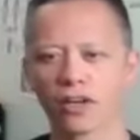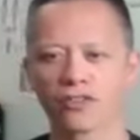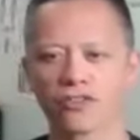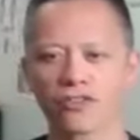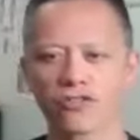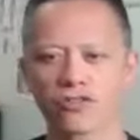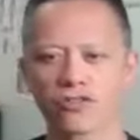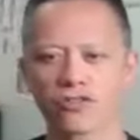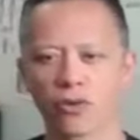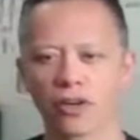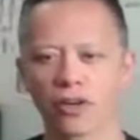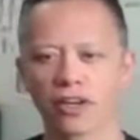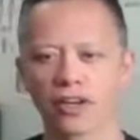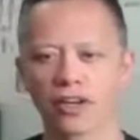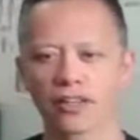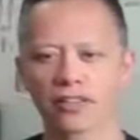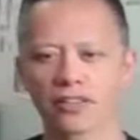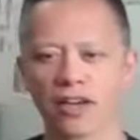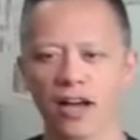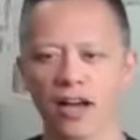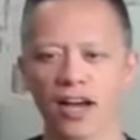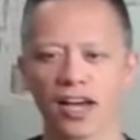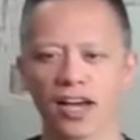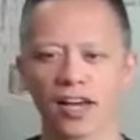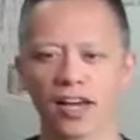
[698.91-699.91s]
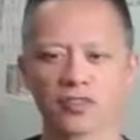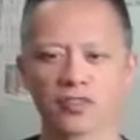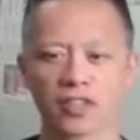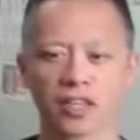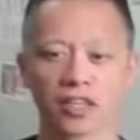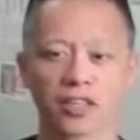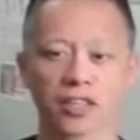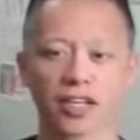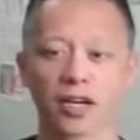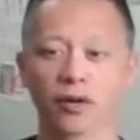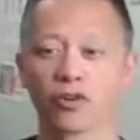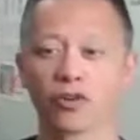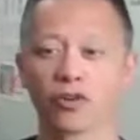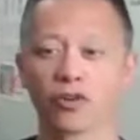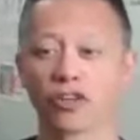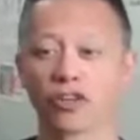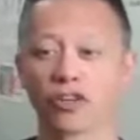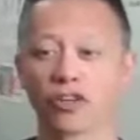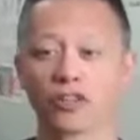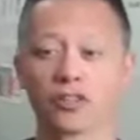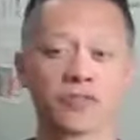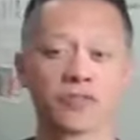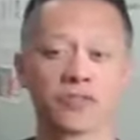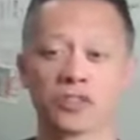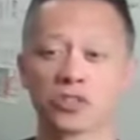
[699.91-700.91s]
that only moves one joint at a
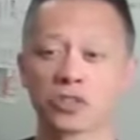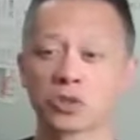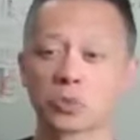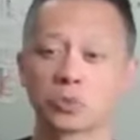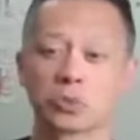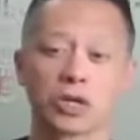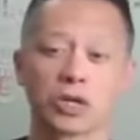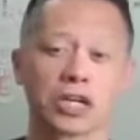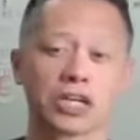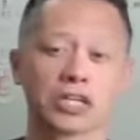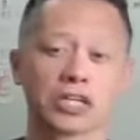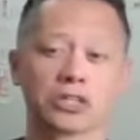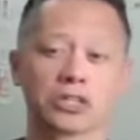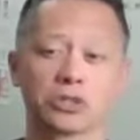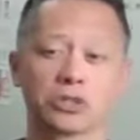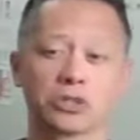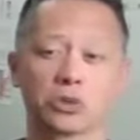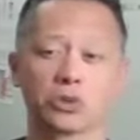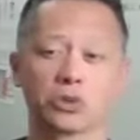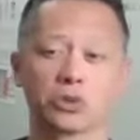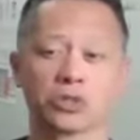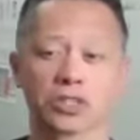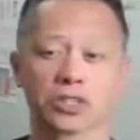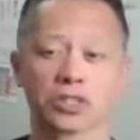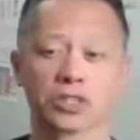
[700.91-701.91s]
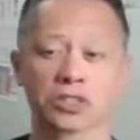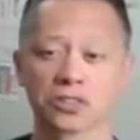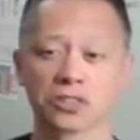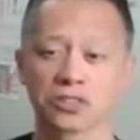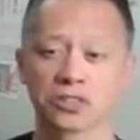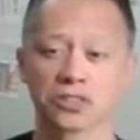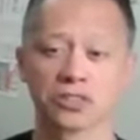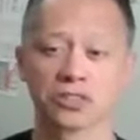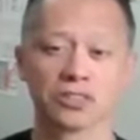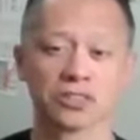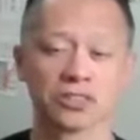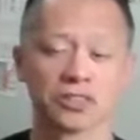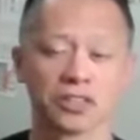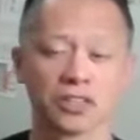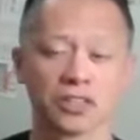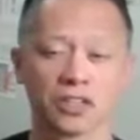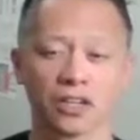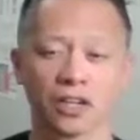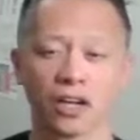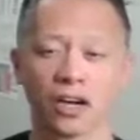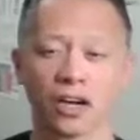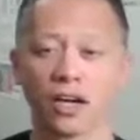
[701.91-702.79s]
time, say like I'm going to lift this weight and do this,